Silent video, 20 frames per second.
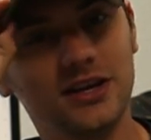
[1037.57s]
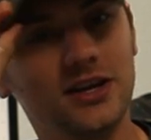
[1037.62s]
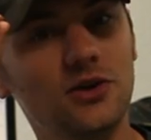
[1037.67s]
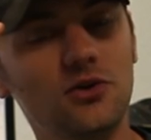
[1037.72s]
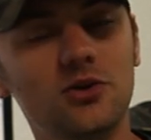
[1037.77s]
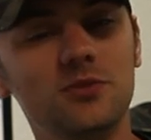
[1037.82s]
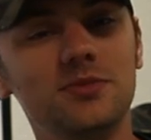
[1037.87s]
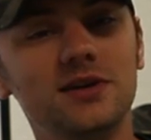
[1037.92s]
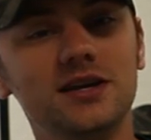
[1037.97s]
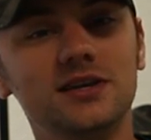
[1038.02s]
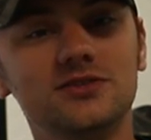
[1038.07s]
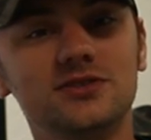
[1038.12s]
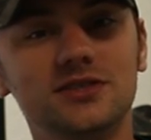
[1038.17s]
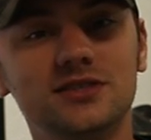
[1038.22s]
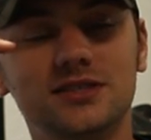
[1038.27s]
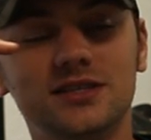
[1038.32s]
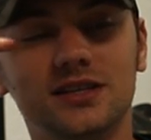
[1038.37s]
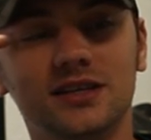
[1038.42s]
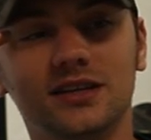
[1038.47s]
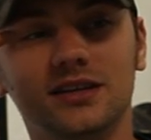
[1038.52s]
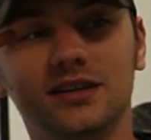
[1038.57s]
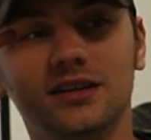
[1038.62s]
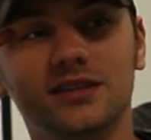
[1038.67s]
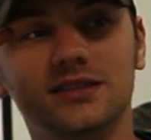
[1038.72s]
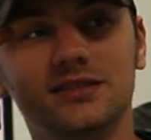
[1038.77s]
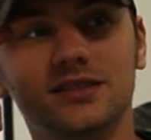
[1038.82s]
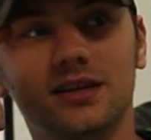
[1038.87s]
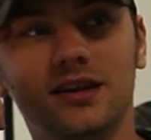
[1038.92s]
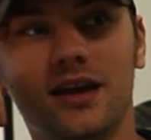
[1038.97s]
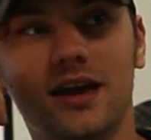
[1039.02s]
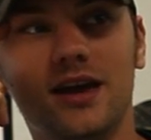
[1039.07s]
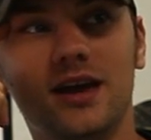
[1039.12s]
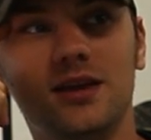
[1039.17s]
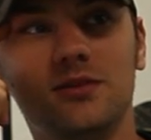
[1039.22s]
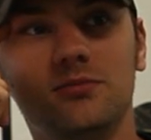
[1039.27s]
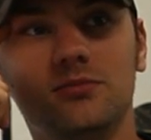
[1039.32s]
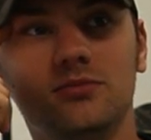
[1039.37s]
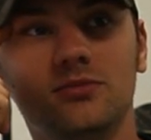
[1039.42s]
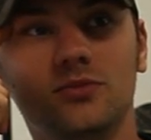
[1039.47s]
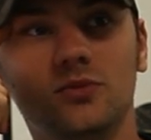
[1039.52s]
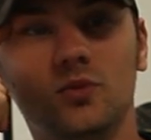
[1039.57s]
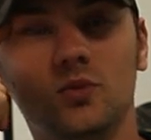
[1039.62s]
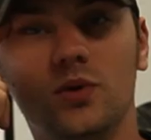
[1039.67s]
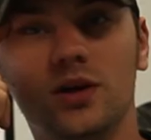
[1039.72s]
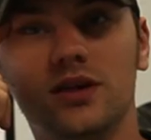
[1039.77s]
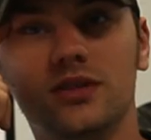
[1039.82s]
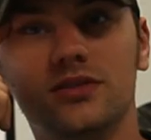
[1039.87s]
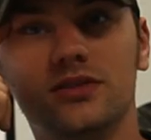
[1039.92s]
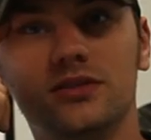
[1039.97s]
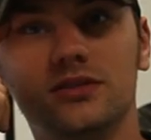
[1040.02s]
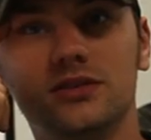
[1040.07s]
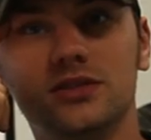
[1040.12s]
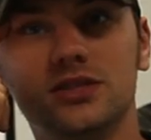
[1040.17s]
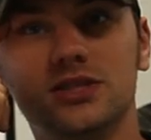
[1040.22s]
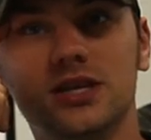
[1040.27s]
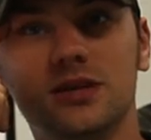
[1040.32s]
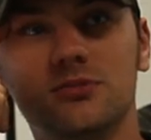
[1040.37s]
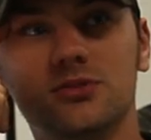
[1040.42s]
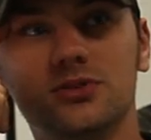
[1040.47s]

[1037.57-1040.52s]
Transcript: You know what would be interesting is a game with shape